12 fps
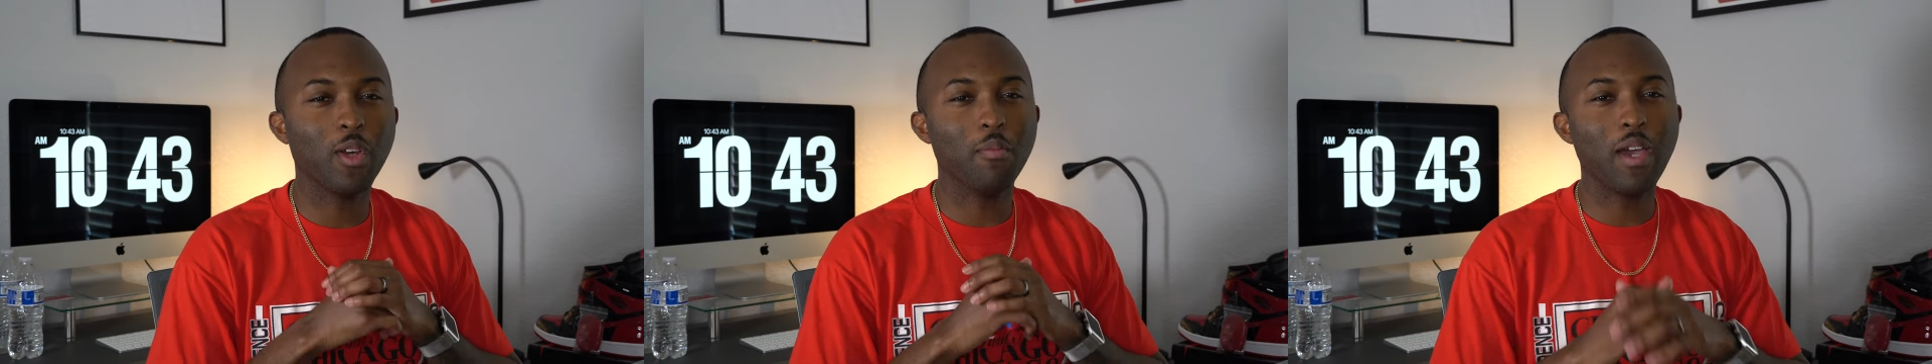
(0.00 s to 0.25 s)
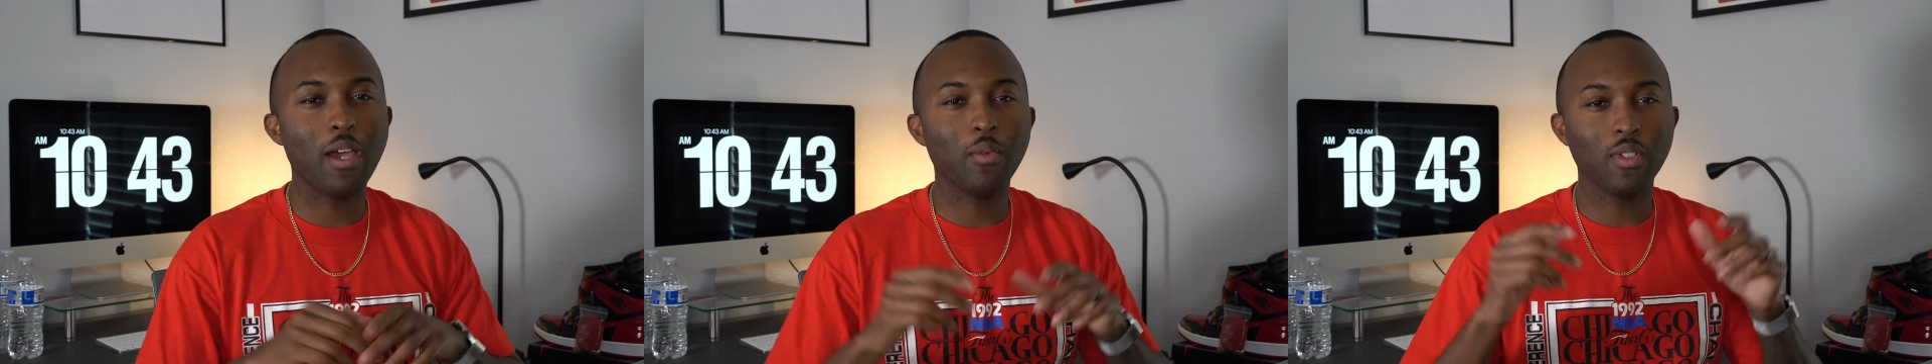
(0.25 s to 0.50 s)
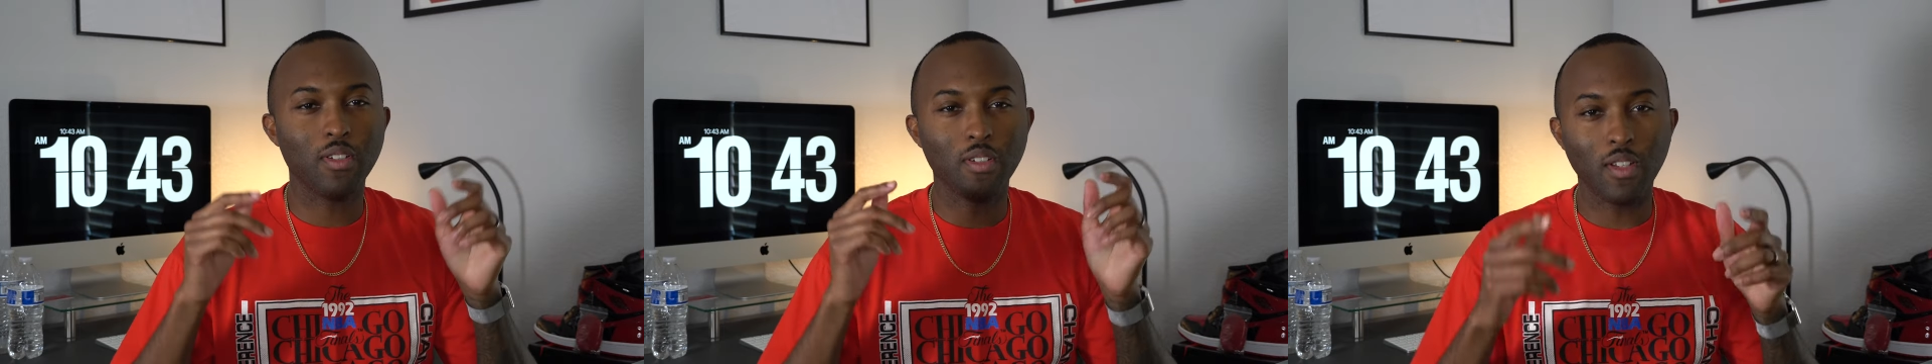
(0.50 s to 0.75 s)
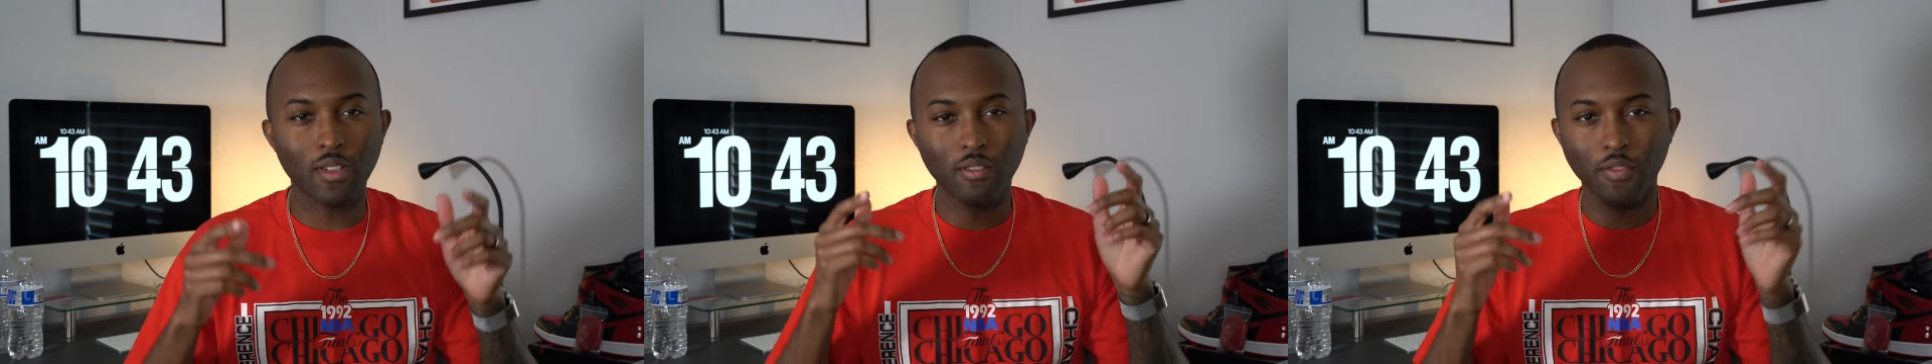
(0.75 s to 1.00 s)
We're back with
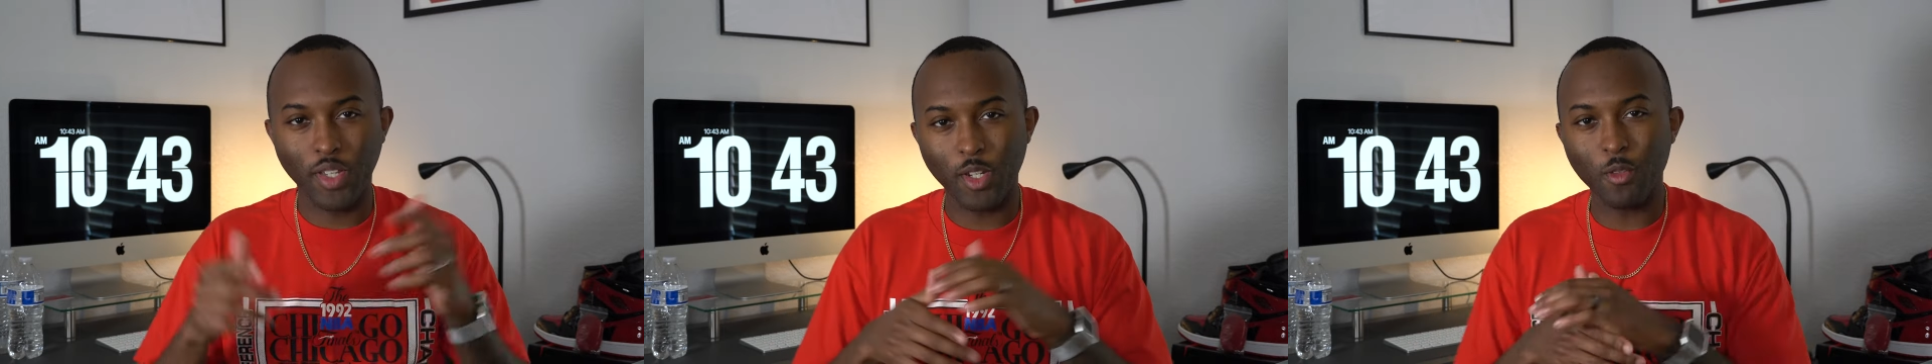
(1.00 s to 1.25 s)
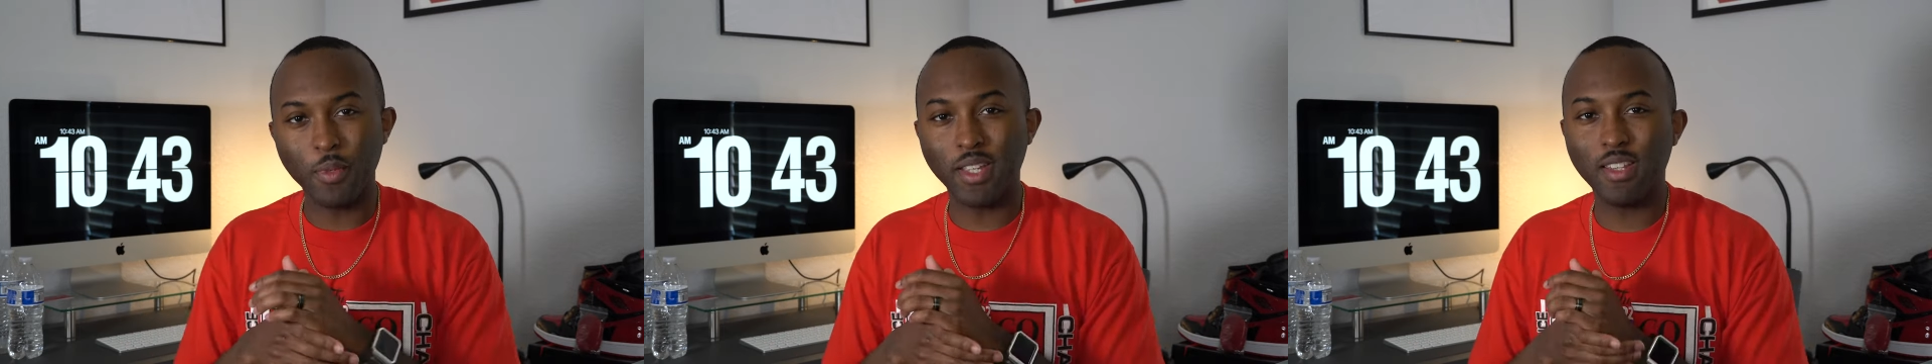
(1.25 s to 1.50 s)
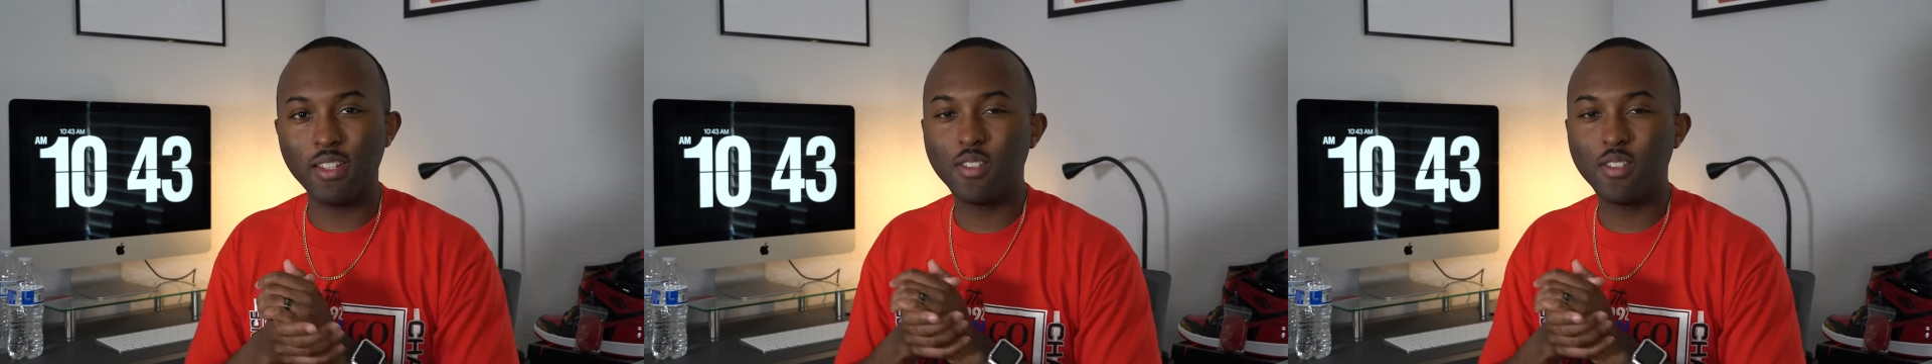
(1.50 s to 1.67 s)
another video, man.